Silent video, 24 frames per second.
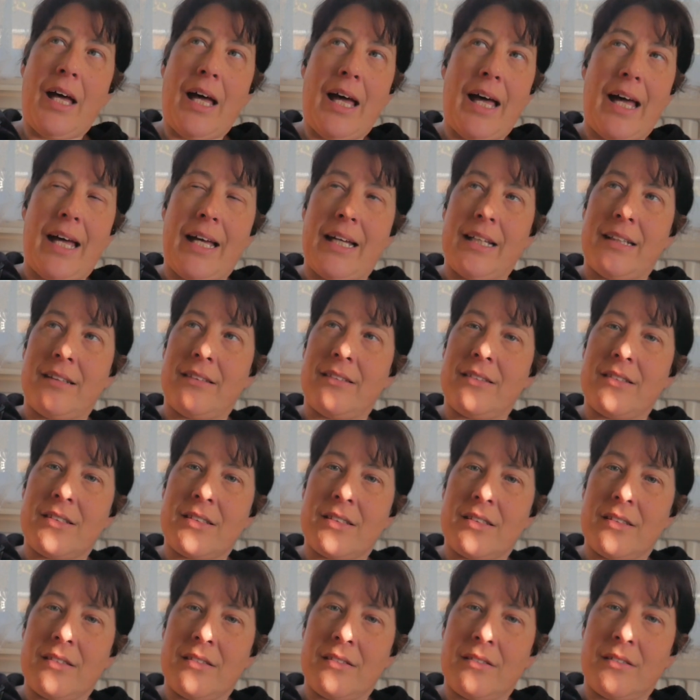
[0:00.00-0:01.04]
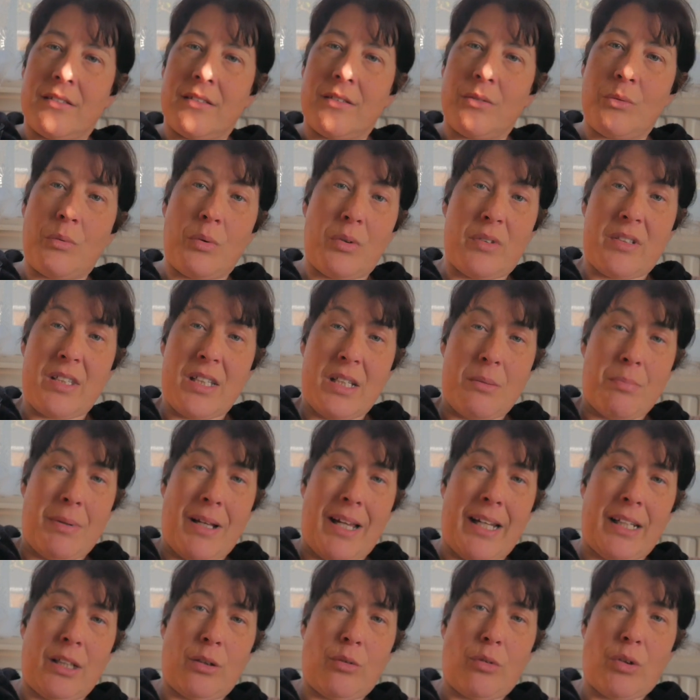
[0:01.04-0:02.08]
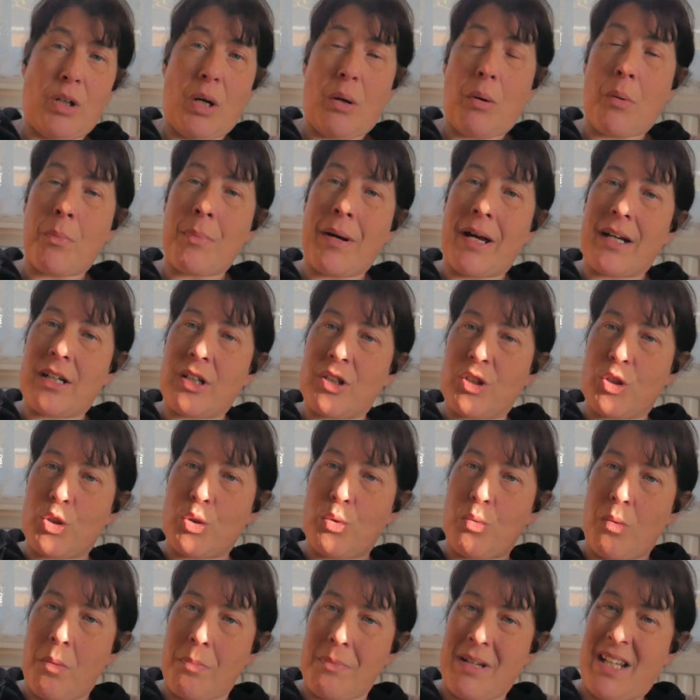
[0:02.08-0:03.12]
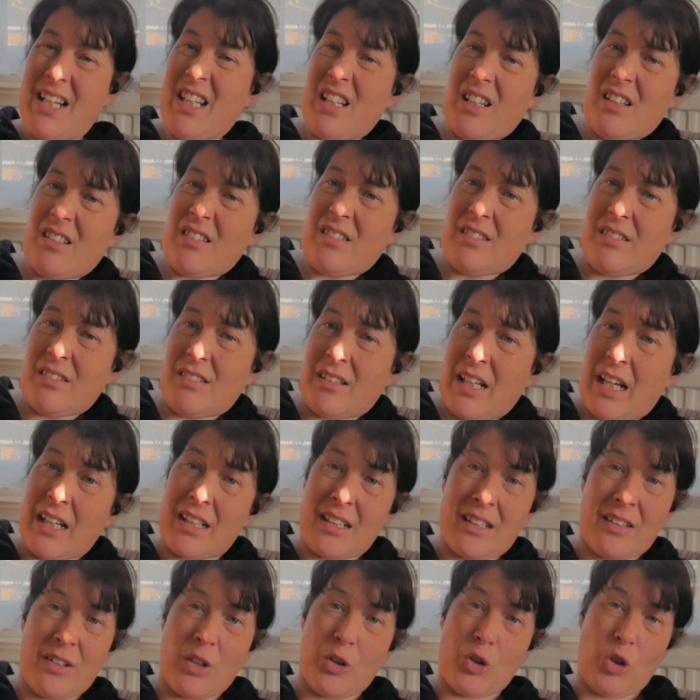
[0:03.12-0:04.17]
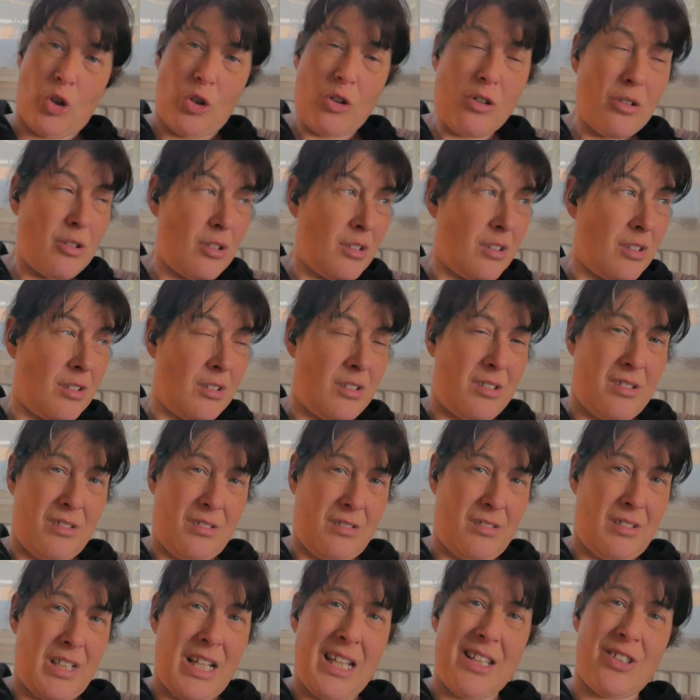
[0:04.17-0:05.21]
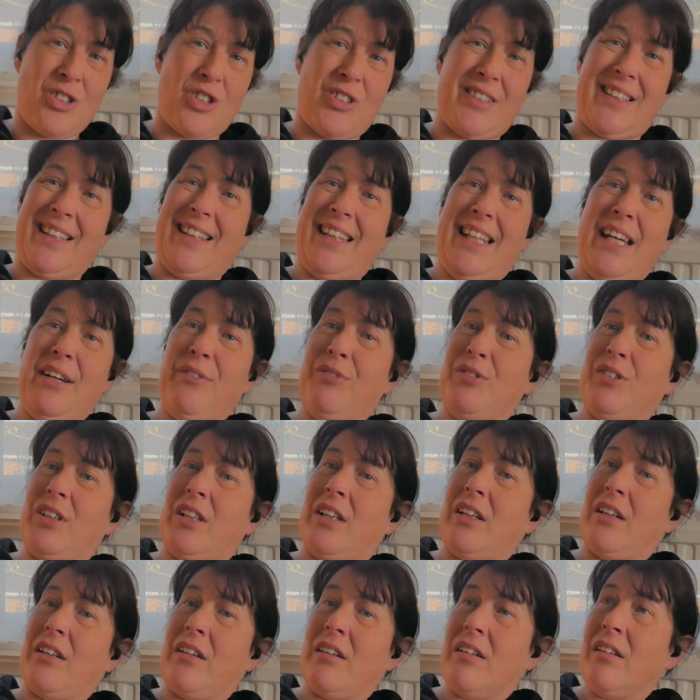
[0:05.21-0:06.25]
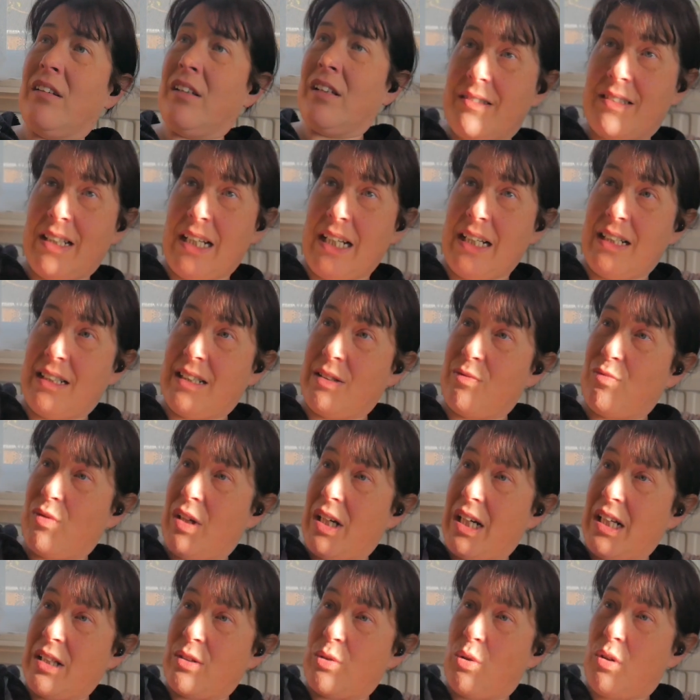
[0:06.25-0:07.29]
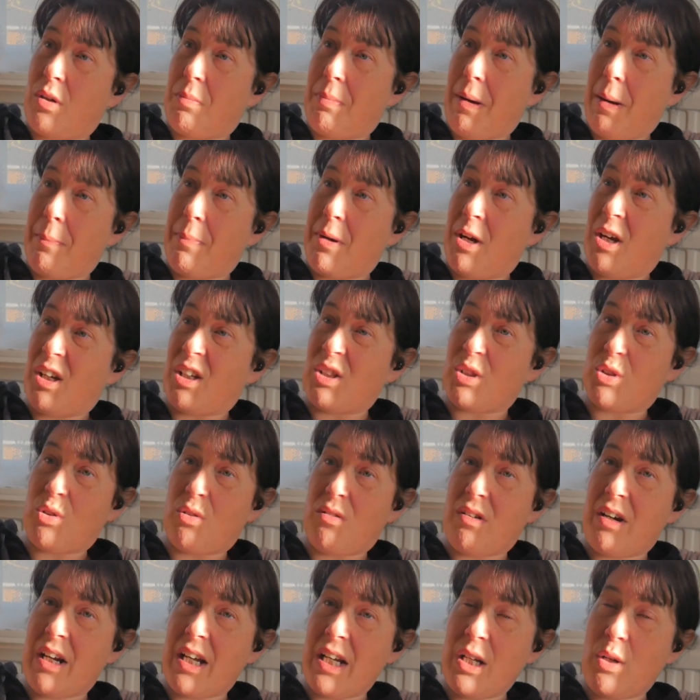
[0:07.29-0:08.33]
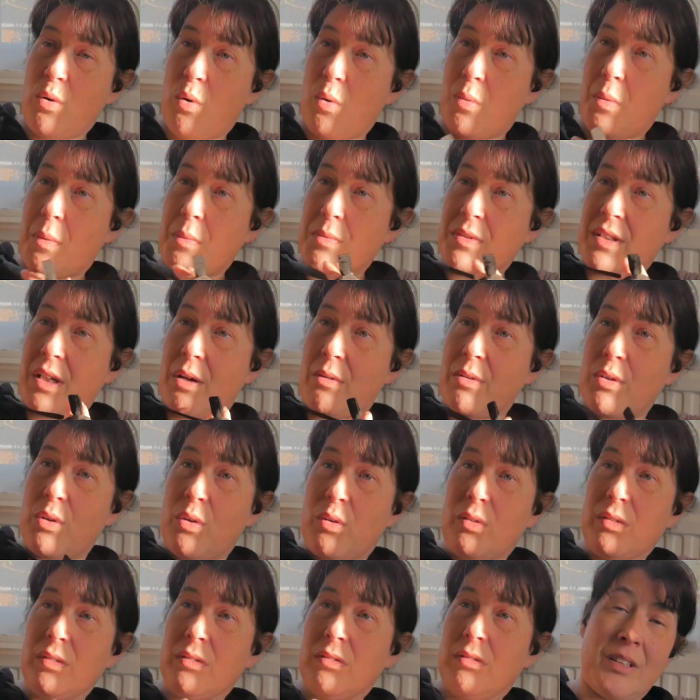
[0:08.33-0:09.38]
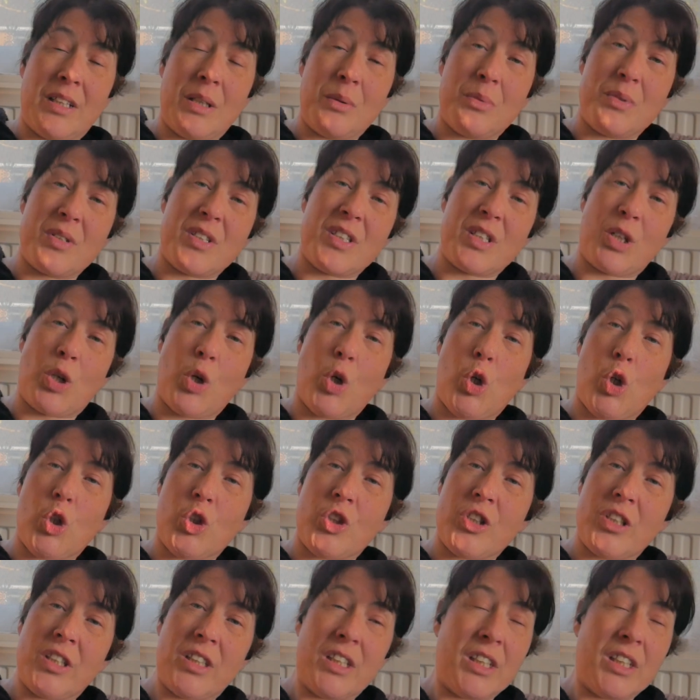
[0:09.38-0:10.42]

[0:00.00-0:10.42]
And was he planning on going back to Amelia and the dog? He's just left her. Dean didn't really talk about purgatory or what was going on. It was a god.